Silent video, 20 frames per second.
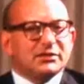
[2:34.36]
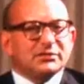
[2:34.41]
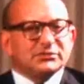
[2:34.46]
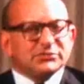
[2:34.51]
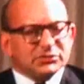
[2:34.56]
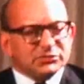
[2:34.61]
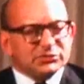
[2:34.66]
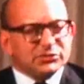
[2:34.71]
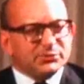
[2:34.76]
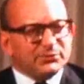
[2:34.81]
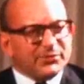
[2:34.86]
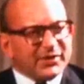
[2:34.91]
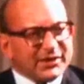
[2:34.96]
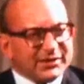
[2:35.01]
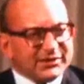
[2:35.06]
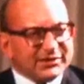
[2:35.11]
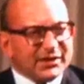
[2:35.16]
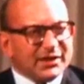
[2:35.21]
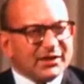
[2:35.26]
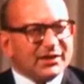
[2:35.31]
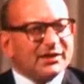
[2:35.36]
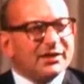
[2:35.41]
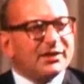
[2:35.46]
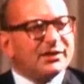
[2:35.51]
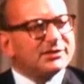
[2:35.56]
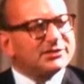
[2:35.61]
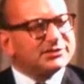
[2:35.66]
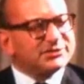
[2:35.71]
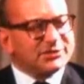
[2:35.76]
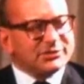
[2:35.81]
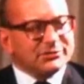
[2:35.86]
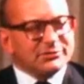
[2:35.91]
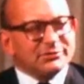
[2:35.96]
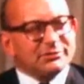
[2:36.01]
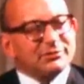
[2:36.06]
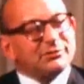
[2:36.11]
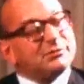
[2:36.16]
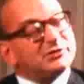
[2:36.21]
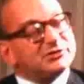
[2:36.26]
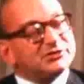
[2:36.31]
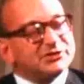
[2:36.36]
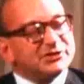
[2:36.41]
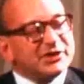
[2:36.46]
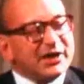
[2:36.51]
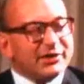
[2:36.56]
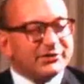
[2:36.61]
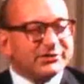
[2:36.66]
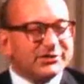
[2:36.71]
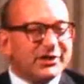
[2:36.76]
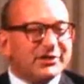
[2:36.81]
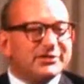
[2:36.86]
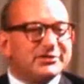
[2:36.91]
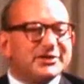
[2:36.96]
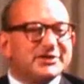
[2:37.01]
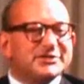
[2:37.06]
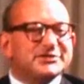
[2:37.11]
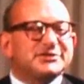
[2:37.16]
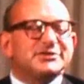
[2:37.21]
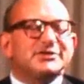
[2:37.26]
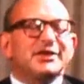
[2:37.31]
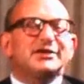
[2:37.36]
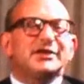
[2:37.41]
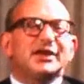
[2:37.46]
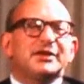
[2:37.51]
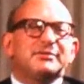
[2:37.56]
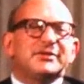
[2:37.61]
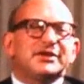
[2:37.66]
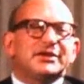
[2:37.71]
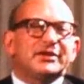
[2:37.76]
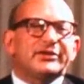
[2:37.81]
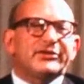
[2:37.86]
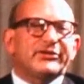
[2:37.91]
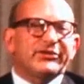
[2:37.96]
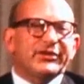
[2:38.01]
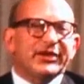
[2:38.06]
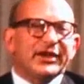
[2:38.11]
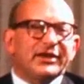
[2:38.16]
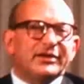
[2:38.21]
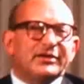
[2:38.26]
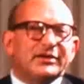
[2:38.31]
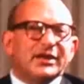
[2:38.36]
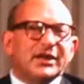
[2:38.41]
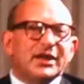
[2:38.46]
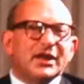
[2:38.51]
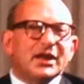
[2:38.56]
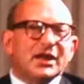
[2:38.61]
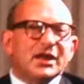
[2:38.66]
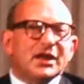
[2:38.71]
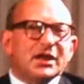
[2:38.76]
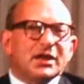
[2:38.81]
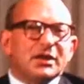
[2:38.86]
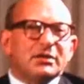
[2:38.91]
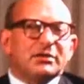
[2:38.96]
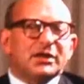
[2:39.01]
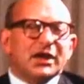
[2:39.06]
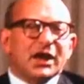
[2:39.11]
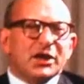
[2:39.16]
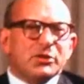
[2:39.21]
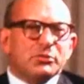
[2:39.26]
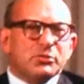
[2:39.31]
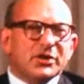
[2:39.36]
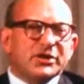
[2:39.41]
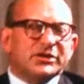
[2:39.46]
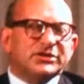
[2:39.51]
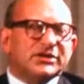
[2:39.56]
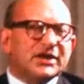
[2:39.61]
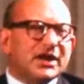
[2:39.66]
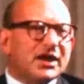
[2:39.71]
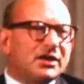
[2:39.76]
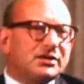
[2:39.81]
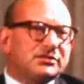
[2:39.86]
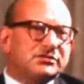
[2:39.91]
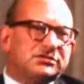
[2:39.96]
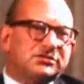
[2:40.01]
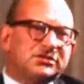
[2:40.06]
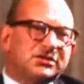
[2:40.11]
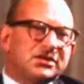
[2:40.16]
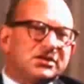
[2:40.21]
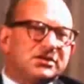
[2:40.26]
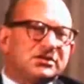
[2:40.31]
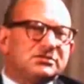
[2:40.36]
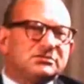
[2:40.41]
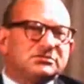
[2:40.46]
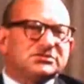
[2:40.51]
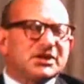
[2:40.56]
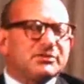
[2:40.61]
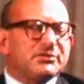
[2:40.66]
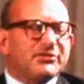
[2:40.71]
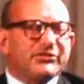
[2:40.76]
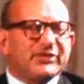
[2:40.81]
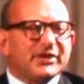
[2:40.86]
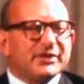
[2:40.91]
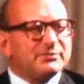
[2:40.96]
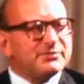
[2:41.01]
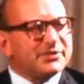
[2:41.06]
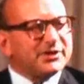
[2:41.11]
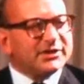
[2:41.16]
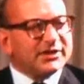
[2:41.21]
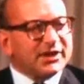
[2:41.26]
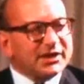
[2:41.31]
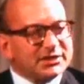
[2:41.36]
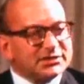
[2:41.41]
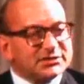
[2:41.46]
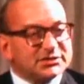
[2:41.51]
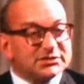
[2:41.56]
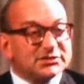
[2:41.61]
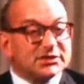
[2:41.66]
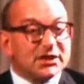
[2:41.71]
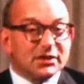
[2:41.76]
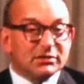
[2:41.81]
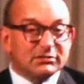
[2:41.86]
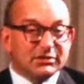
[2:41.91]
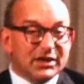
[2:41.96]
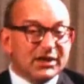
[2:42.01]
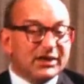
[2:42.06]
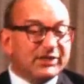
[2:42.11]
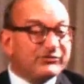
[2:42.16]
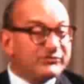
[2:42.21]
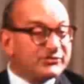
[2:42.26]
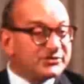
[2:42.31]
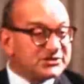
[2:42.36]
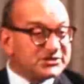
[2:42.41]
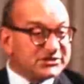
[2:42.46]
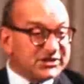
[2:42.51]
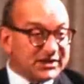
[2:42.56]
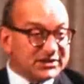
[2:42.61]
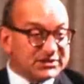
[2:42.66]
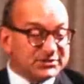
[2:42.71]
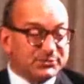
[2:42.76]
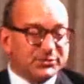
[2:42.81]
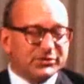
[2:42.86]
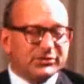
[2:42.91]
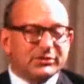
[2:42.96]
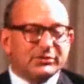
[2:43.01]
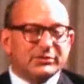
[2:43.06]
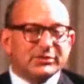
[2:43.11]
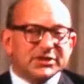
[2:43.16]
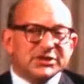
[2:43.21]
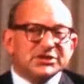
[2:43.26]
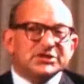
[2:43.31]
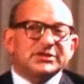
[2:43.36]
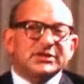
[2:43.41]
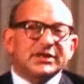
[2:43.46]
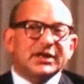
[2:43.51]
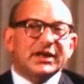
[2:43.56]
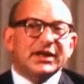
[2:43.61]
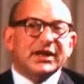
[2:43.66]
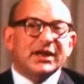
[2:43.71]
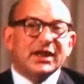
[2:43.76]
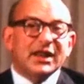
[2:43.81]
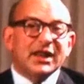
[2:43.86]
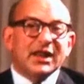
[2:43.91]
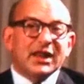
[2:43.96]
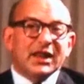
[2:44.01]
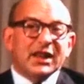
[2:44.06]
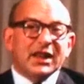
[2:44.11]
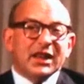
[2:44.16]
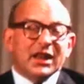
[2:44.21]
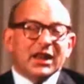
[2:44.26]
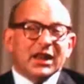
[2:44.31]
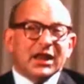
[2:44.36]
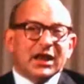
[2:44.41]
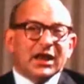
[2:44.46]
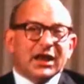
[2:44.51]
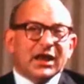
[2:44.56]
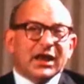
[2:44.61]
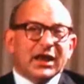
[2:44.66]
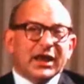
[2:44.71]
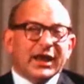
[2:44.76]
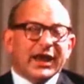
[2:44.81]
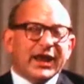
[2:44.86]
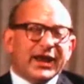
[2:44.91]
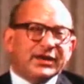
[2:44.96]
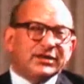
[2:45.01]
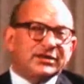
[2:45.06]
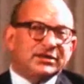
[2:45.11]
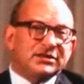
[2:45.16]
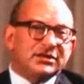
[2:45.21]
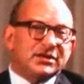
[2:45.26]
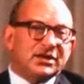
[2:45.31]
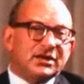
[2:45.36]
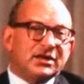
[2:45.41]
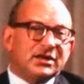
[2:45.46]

due to beta, so-called what's now known as the dynamical theory. Well, I worked out some of the implications really for his textbook originally, and